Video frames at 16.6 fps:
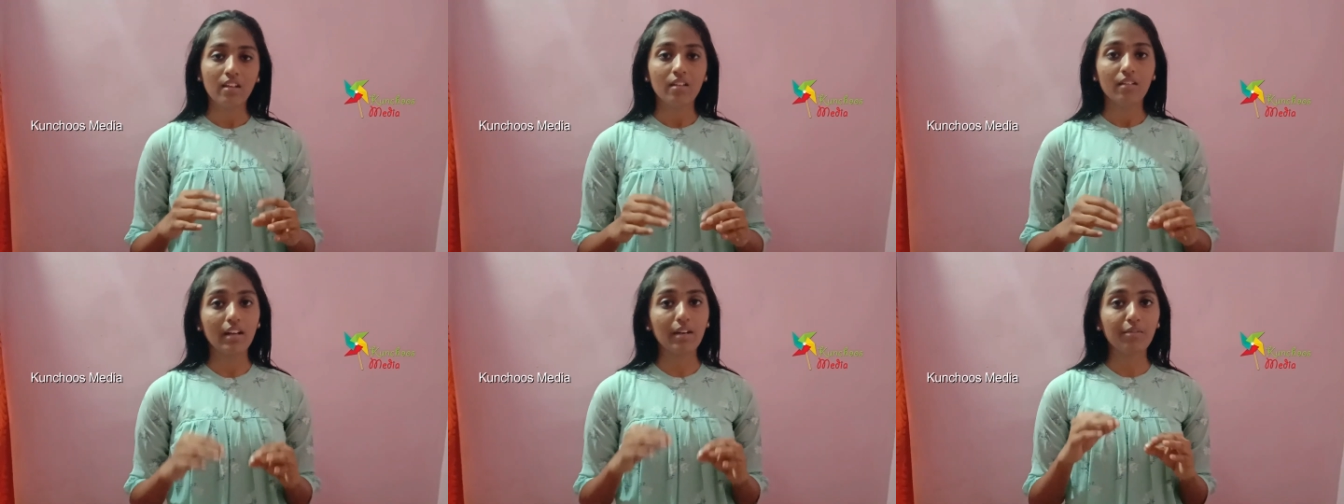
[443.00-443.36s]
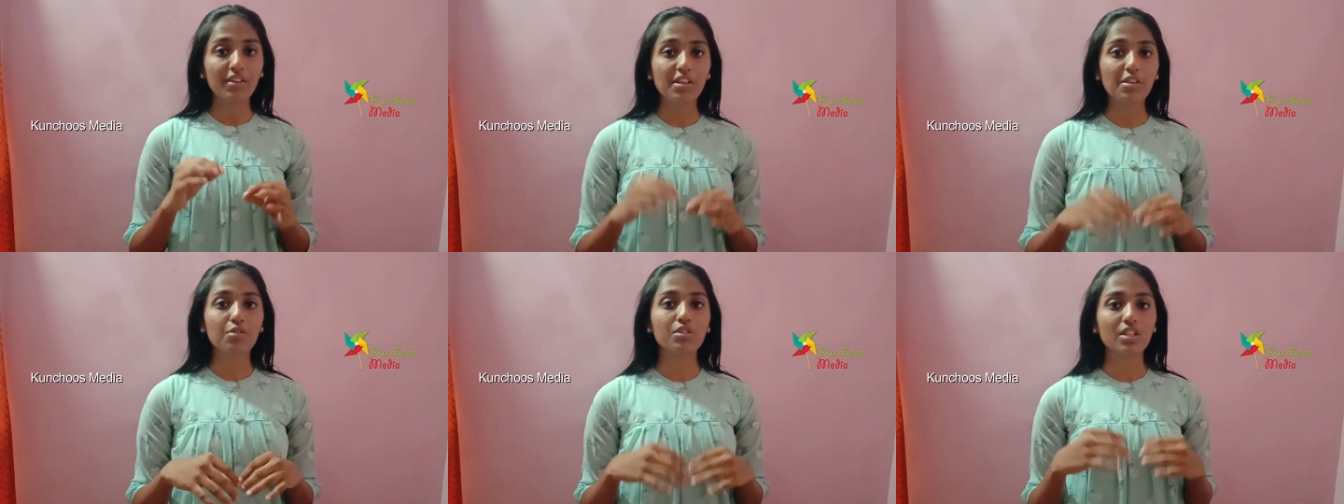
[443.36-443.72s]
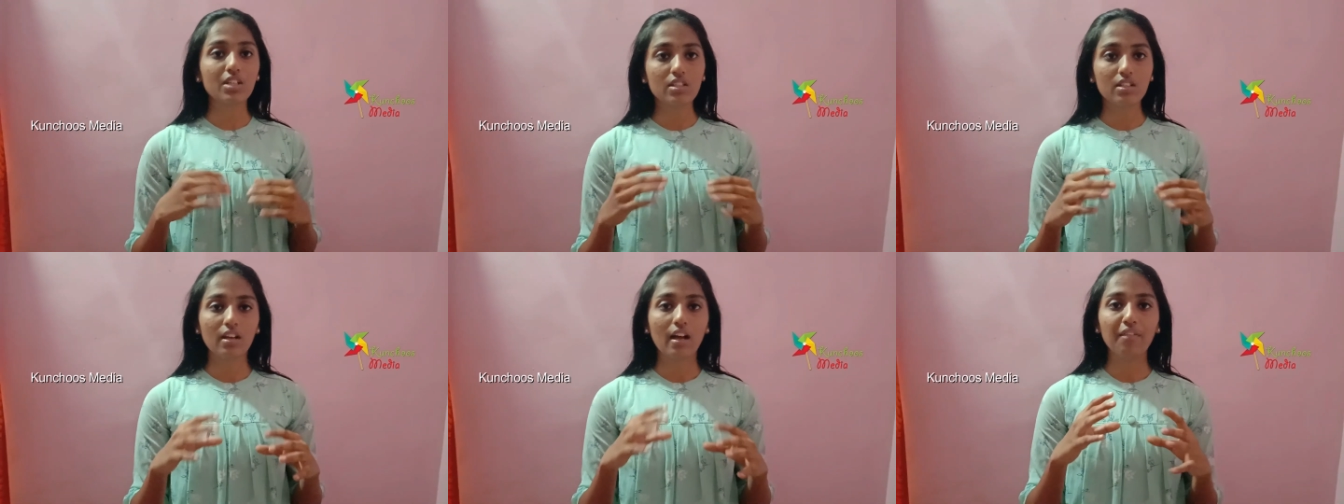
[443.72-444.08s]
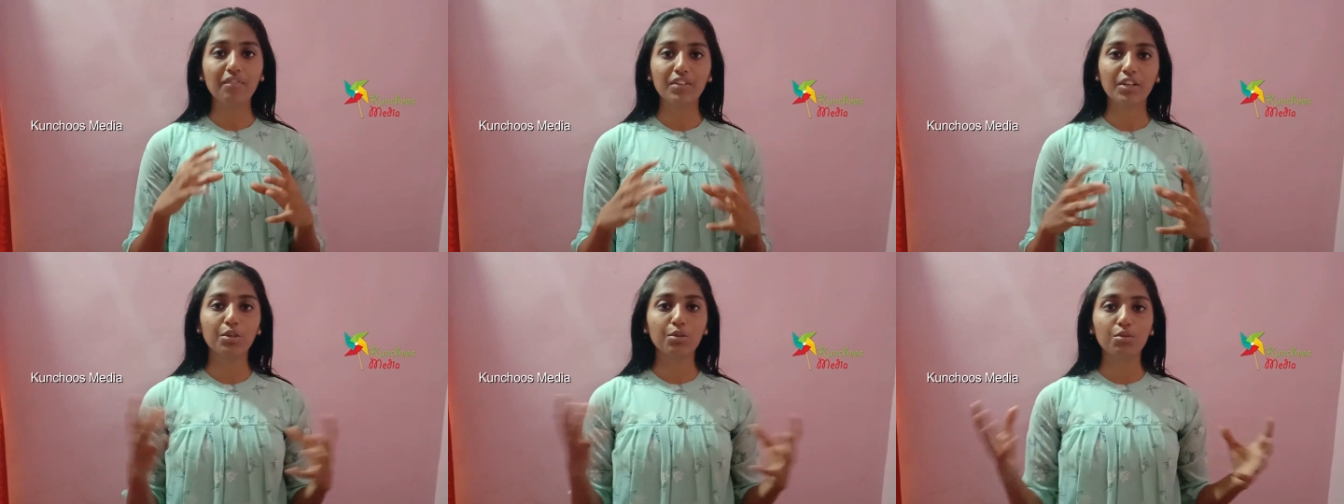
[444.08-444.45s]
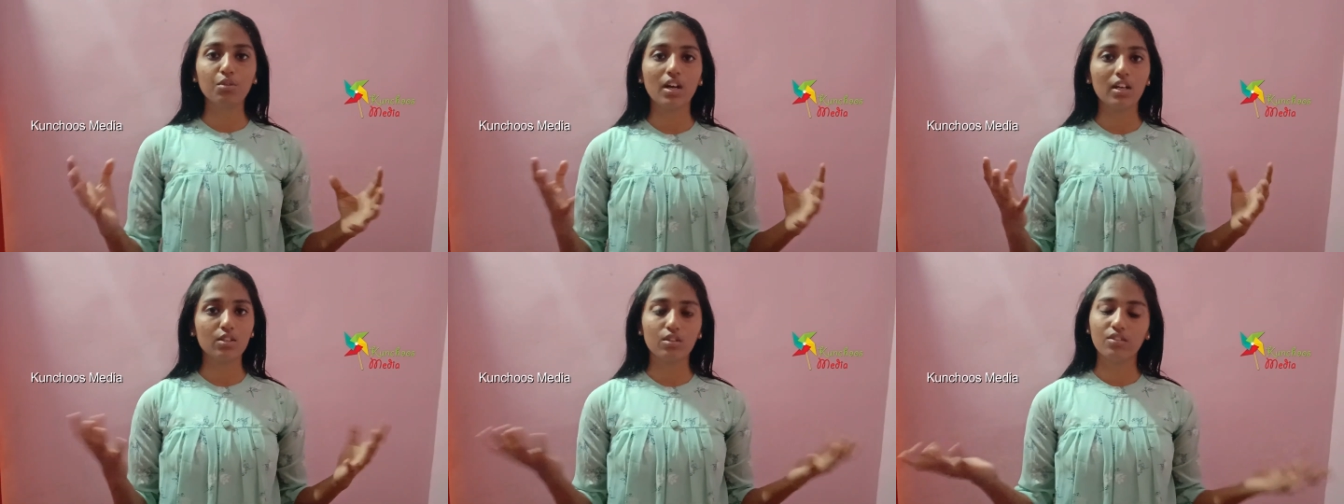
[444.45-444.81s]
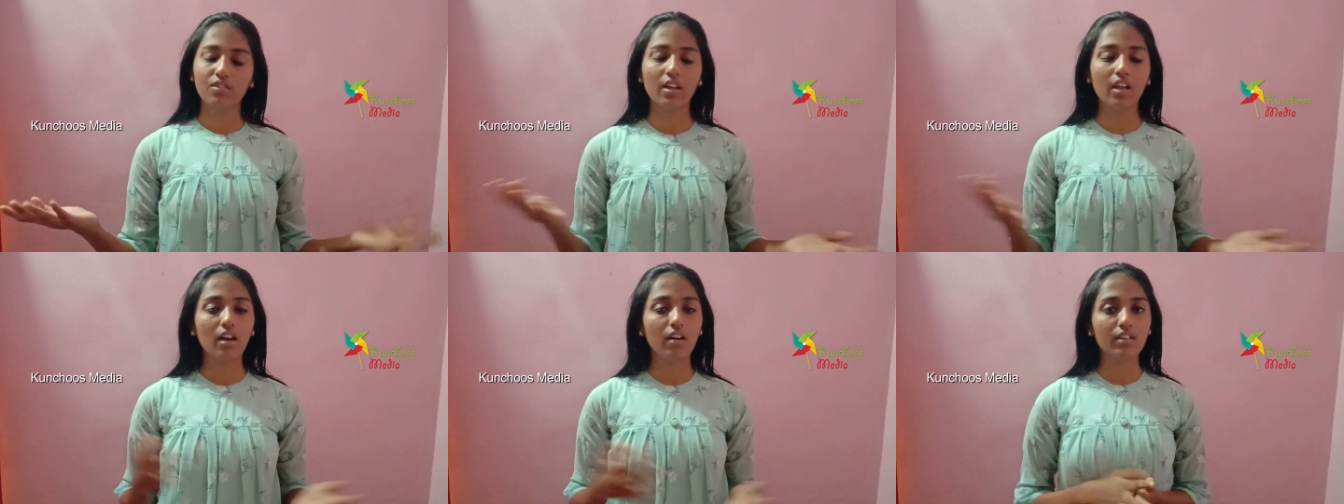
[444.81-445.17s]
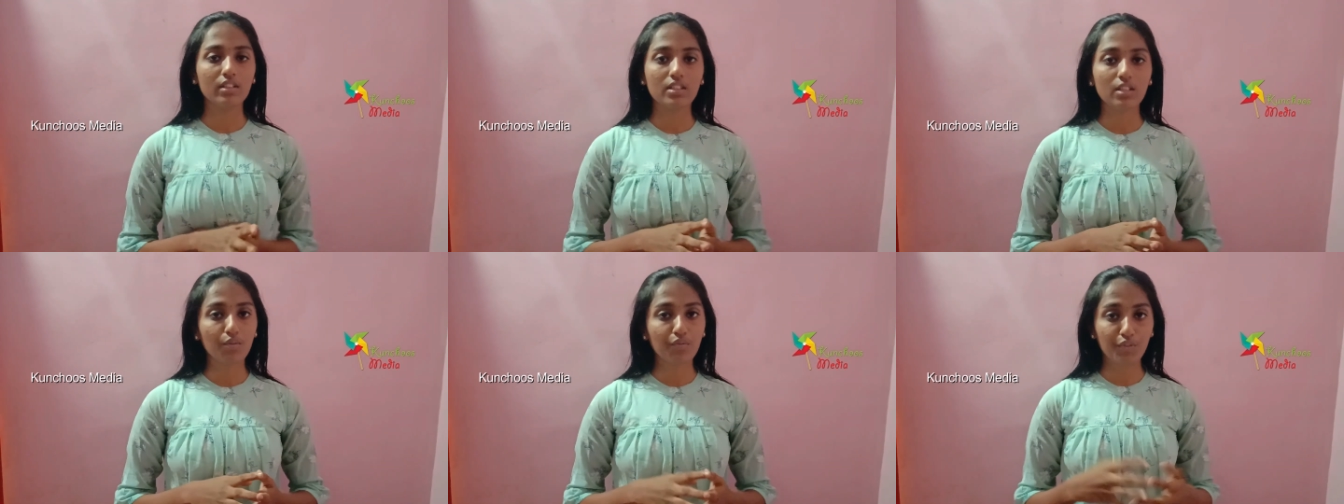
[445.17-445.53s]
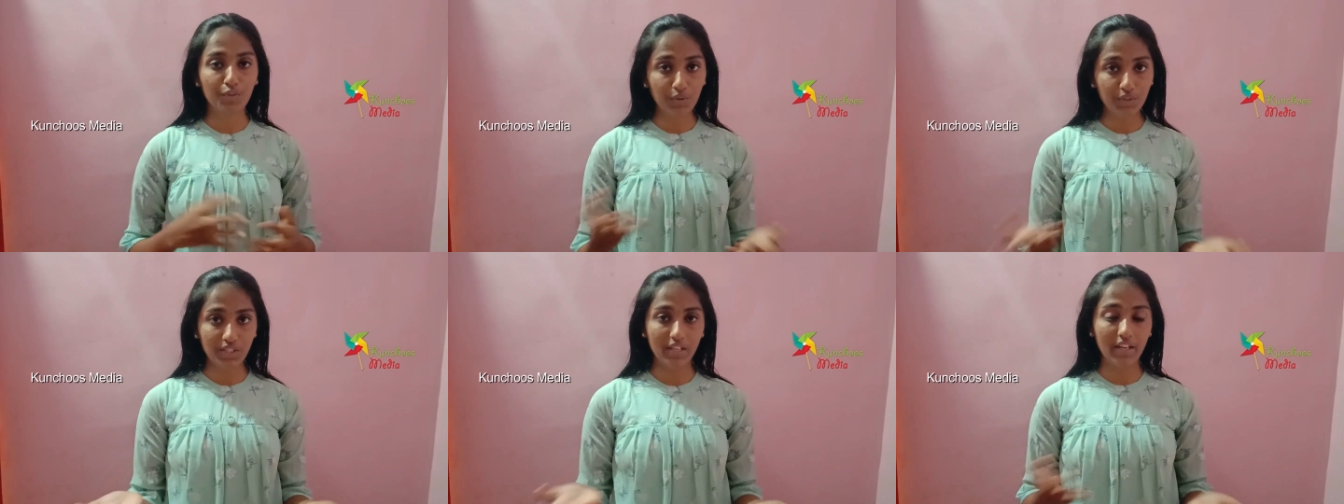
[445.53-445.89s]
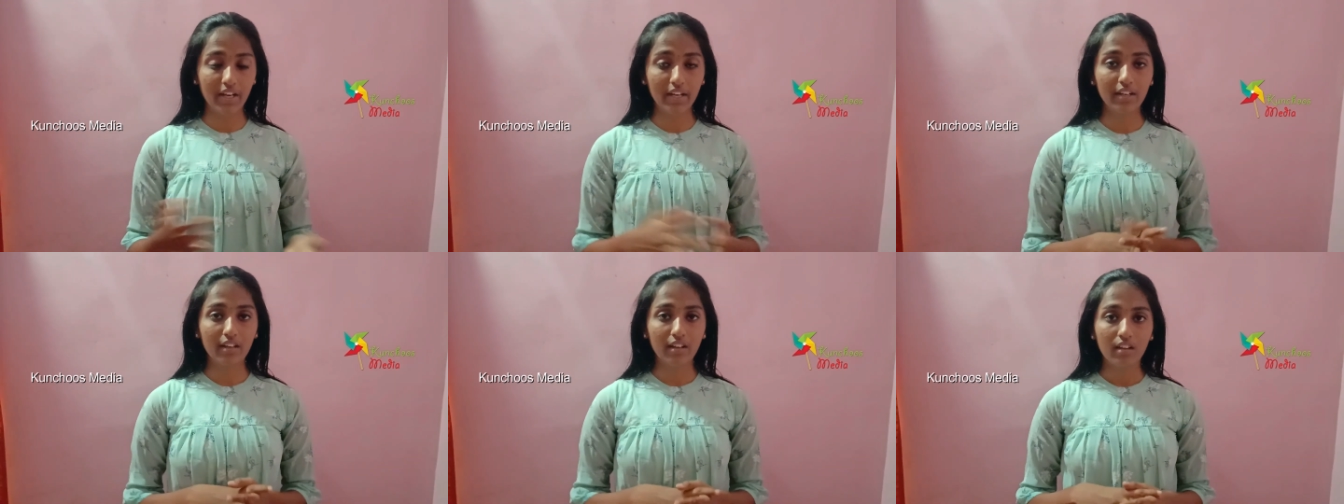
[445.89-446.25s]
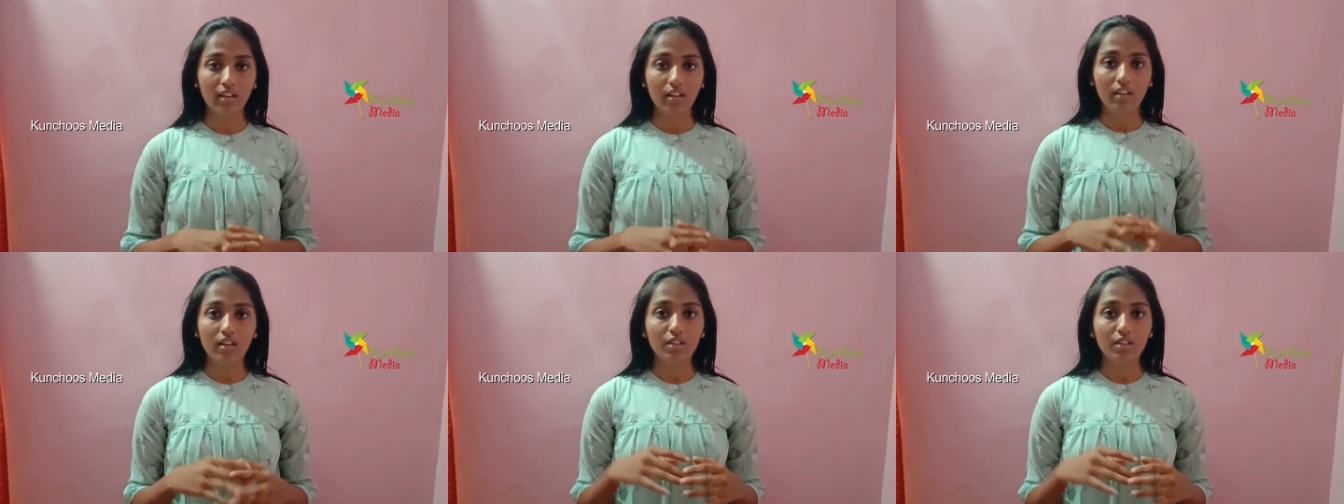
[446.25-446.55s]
and when you just after 2 hours or 3 hours of using it,